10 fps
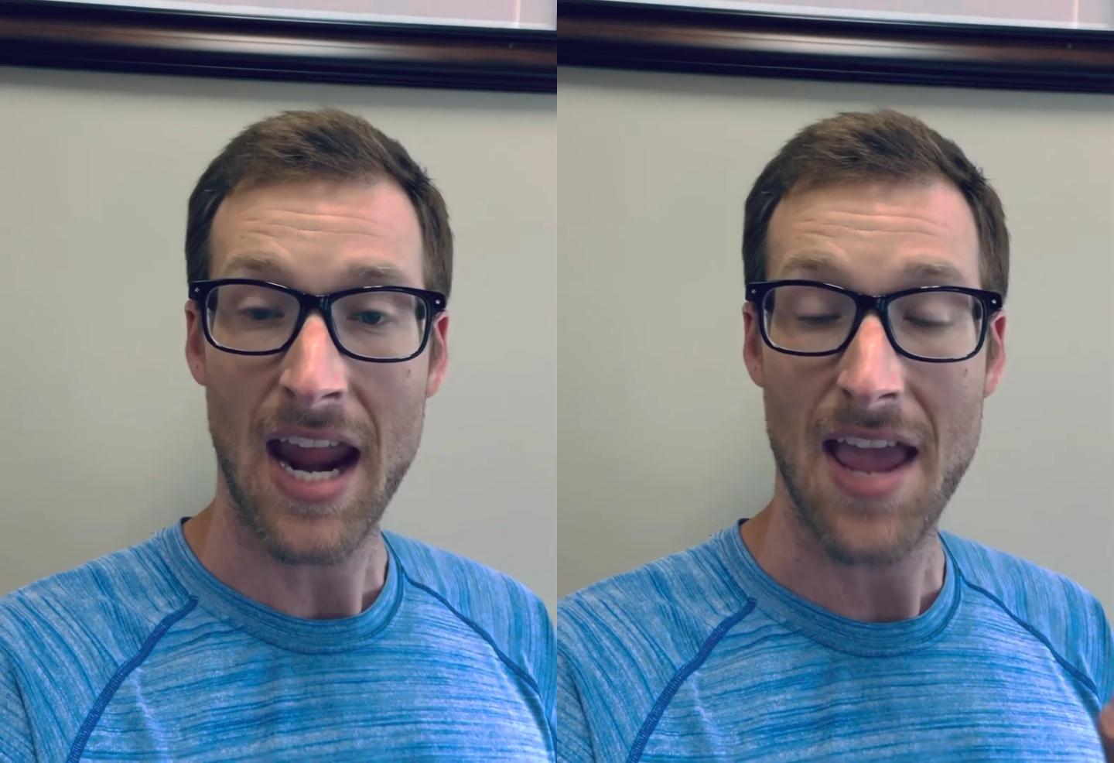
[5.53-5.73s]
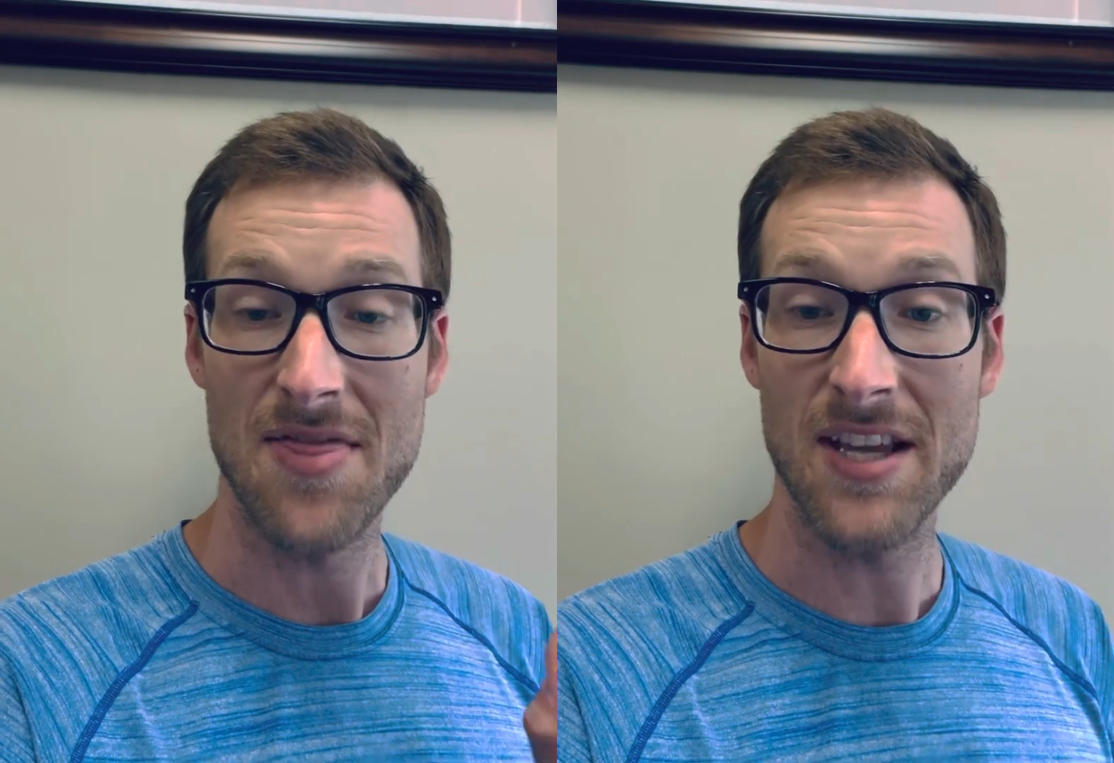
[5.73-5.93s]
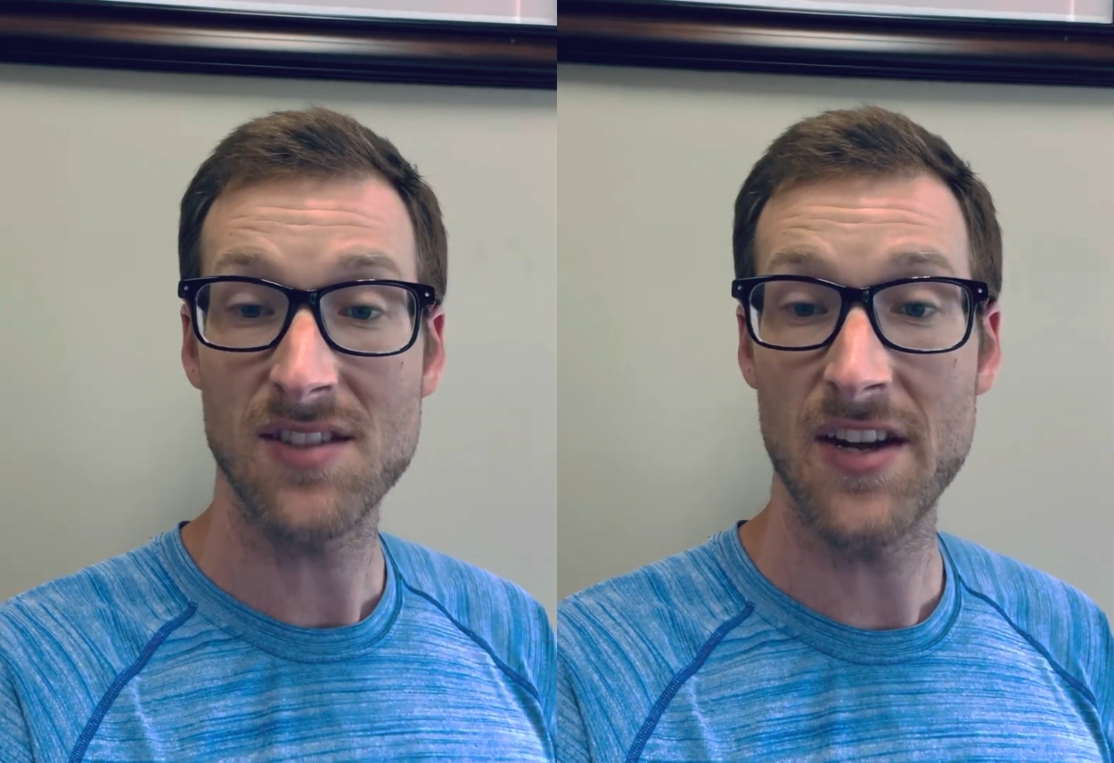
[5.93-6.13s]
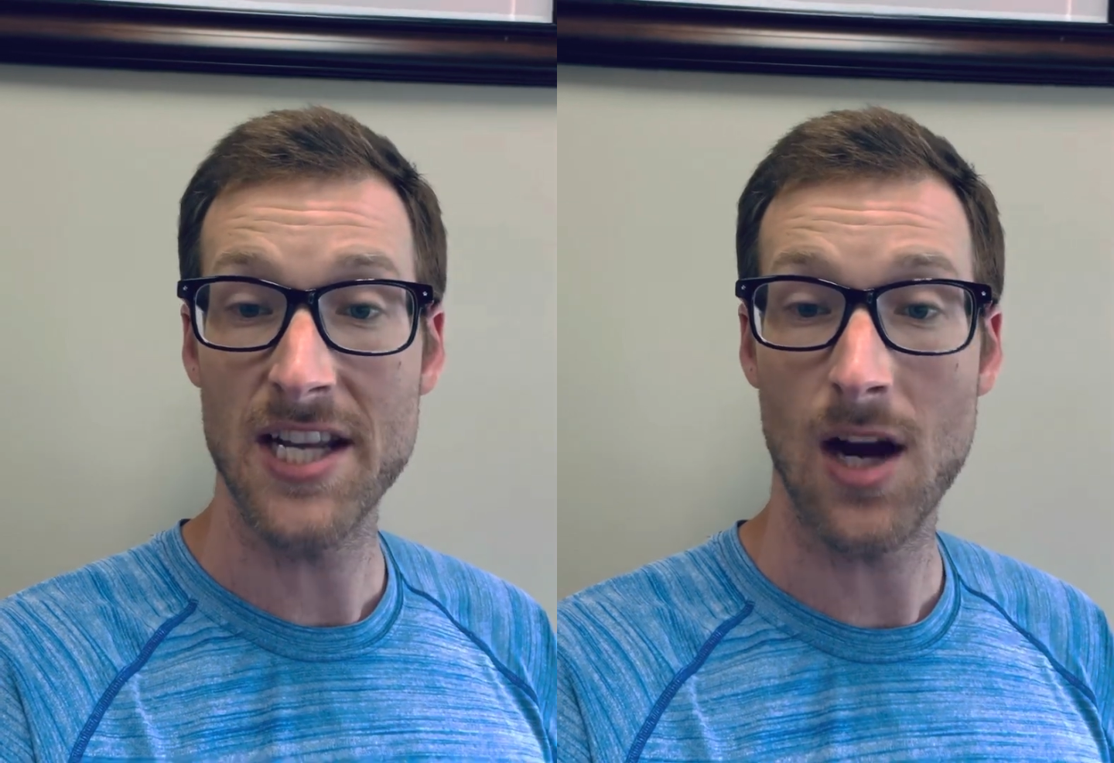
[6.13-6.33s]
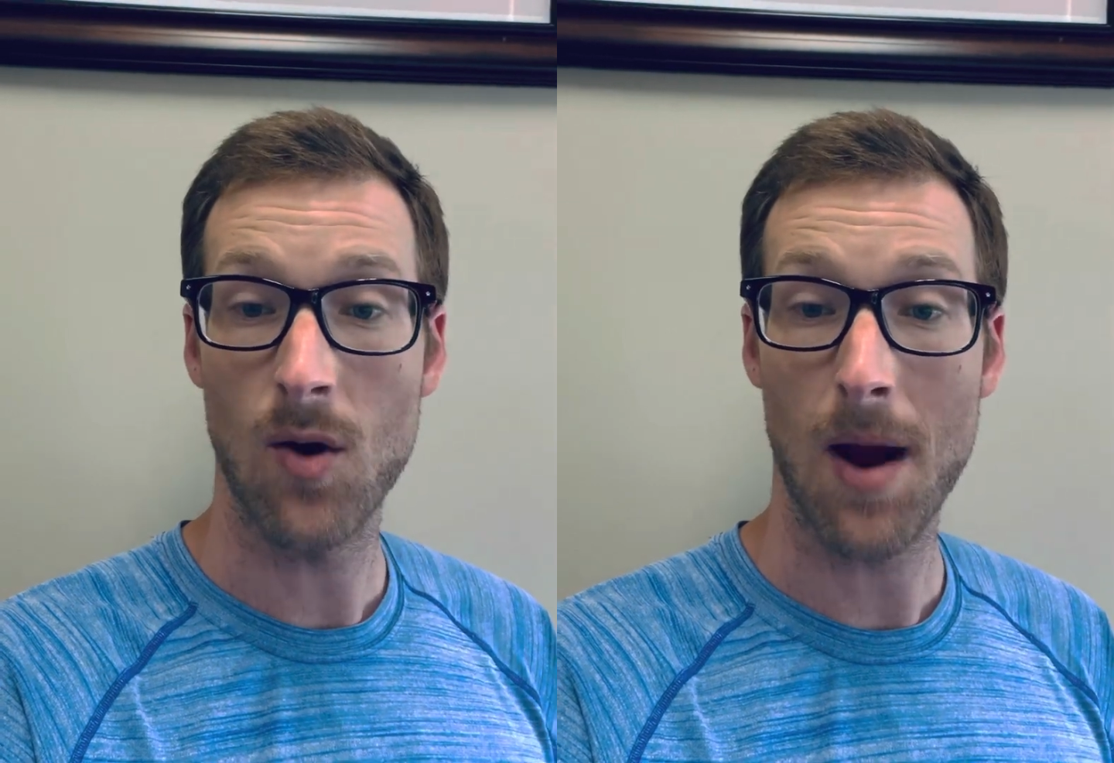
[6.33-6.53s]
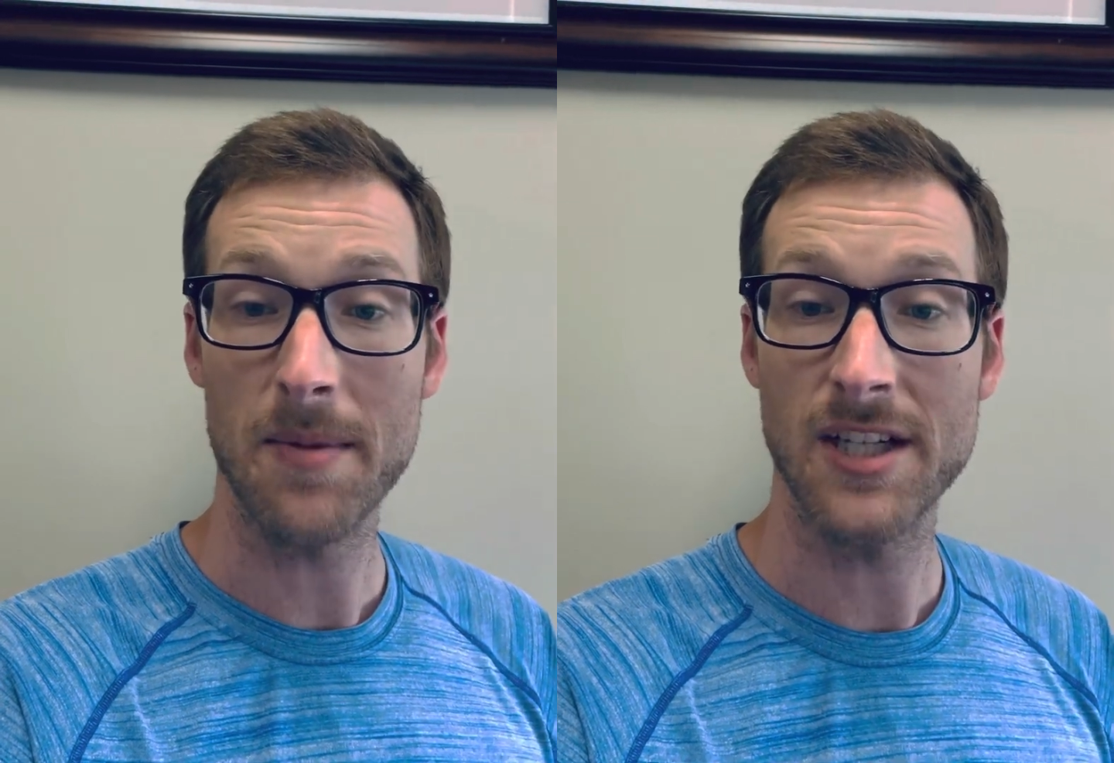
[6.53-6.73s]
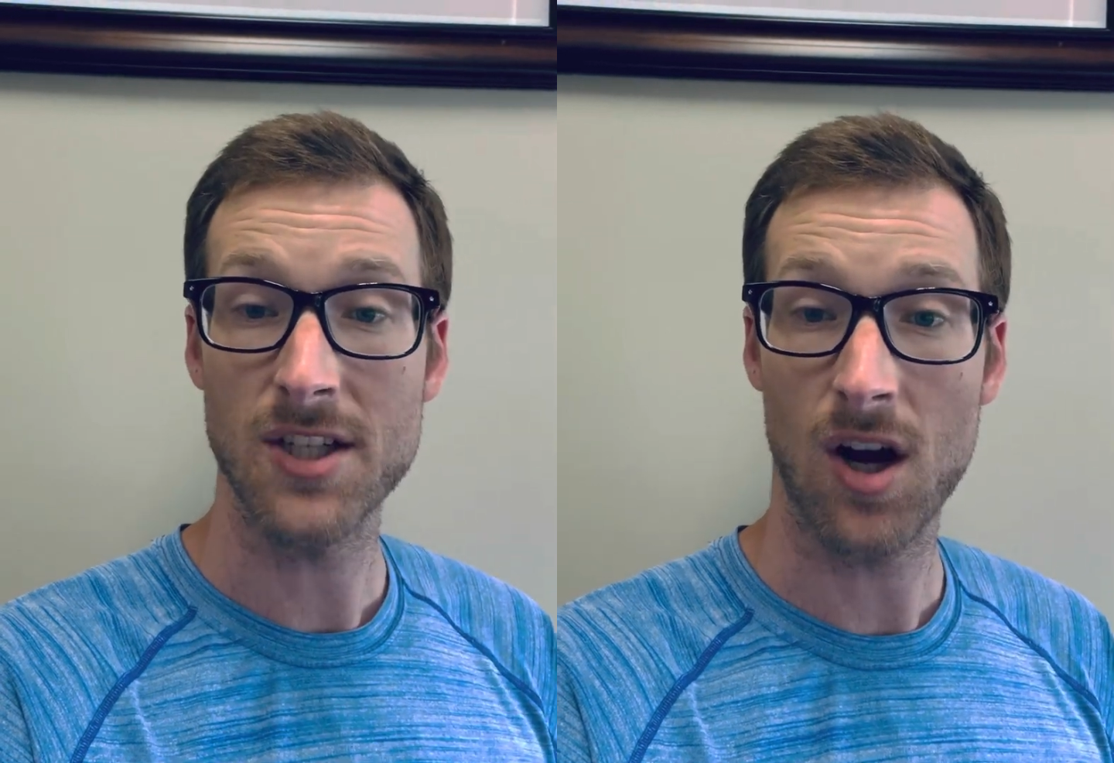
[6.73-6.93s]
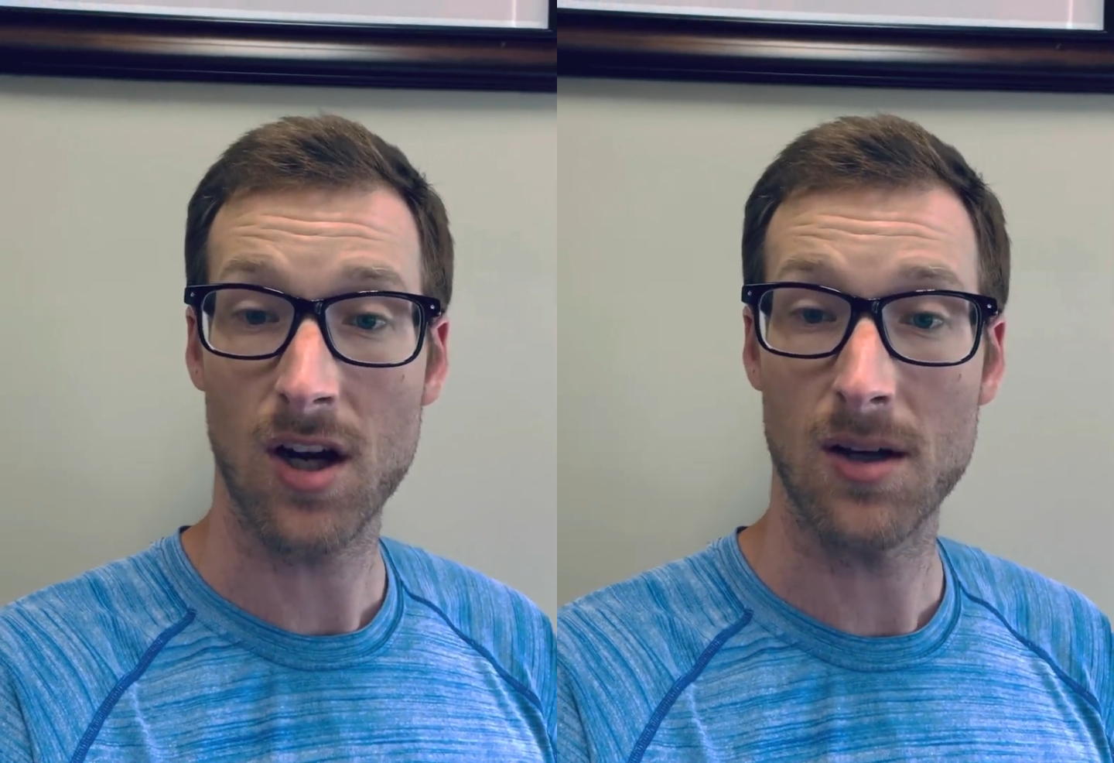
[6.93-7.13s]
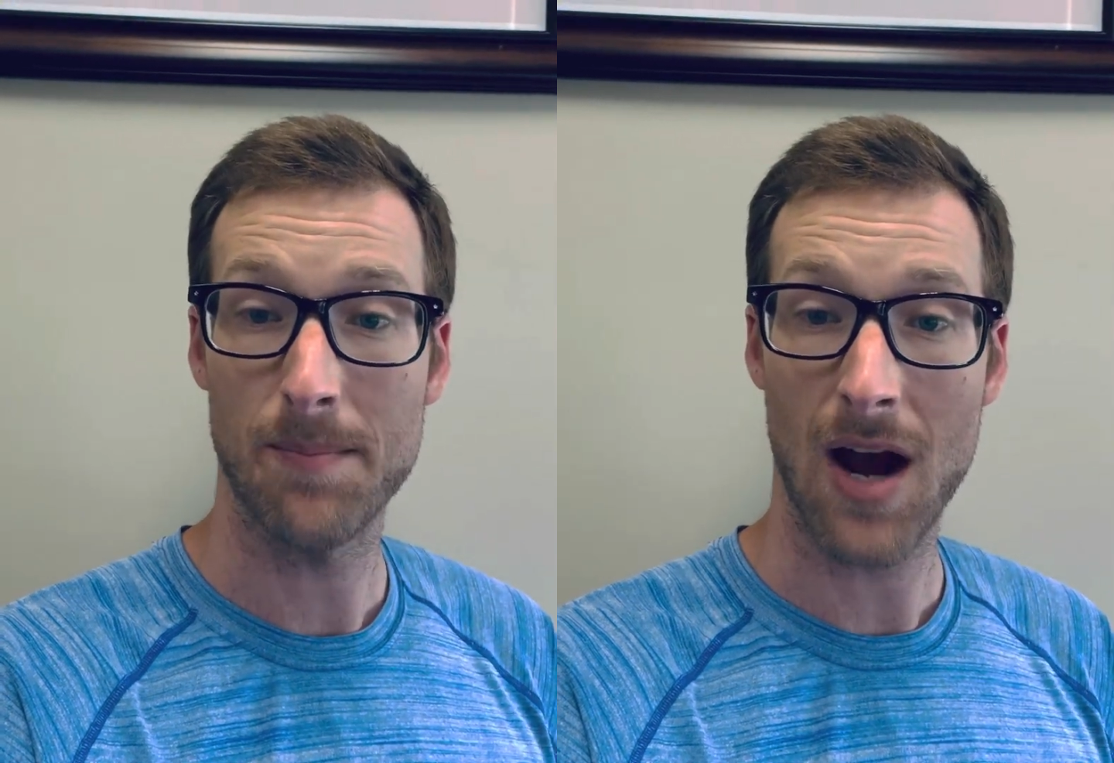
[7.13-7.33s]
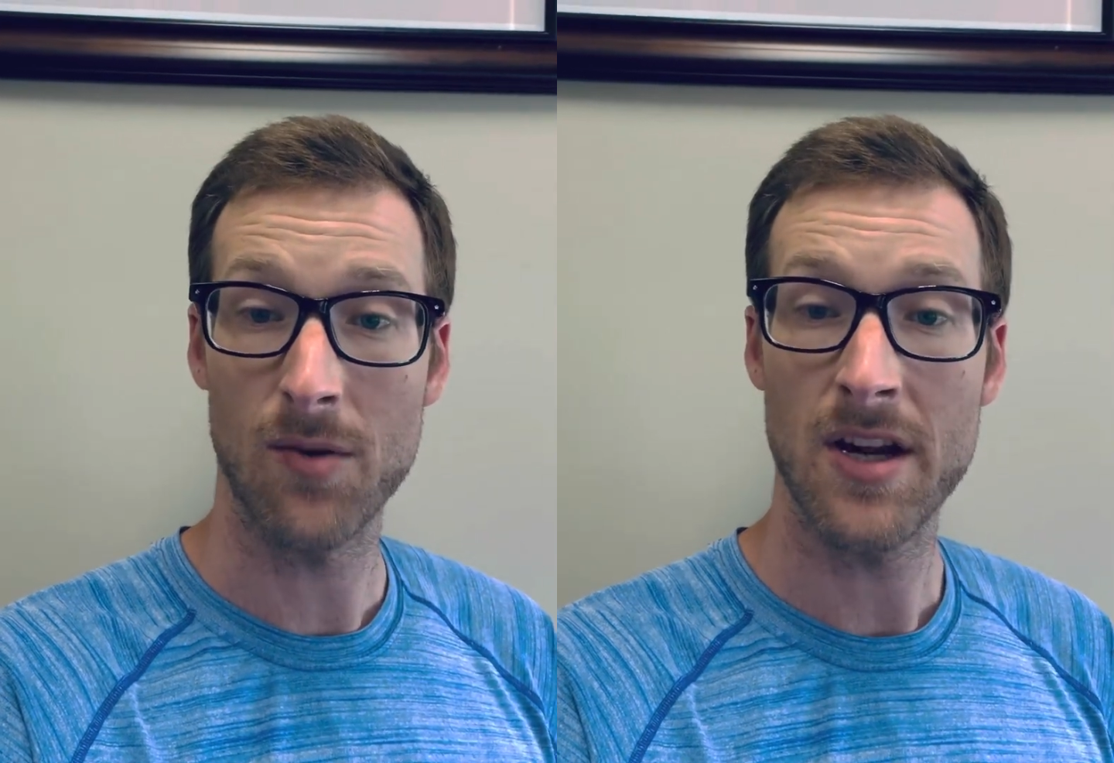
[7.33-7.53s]
In this video, I'm going to talk
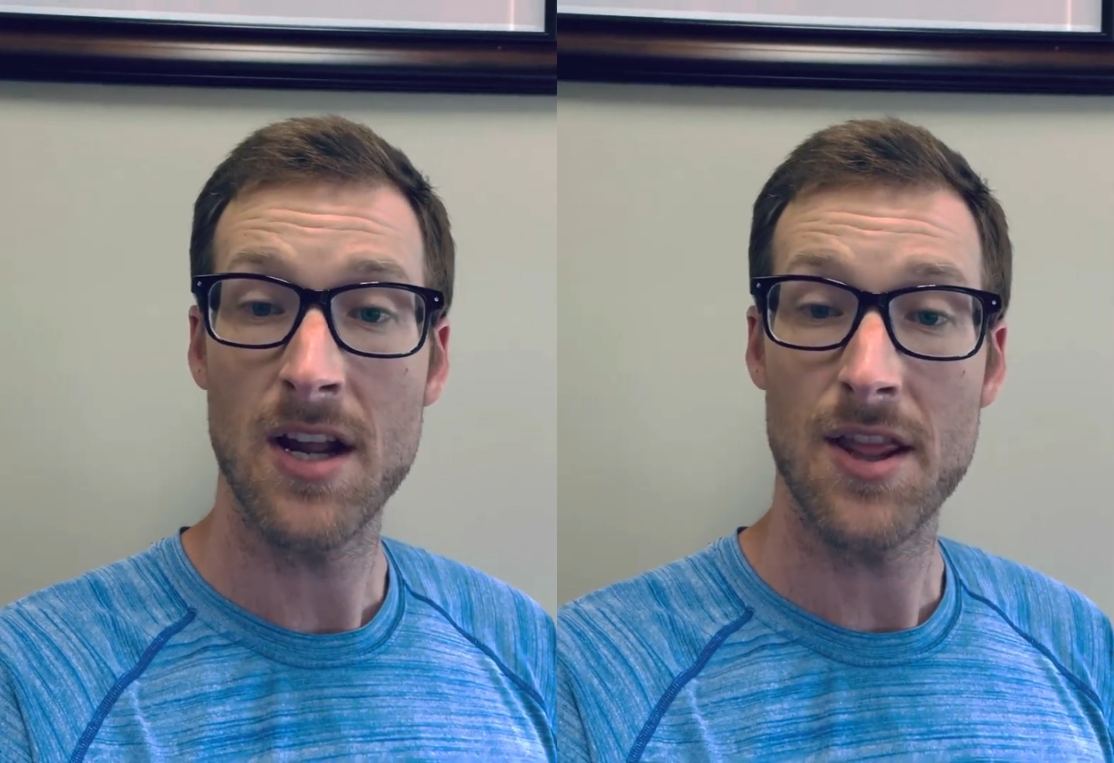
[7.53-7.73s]
about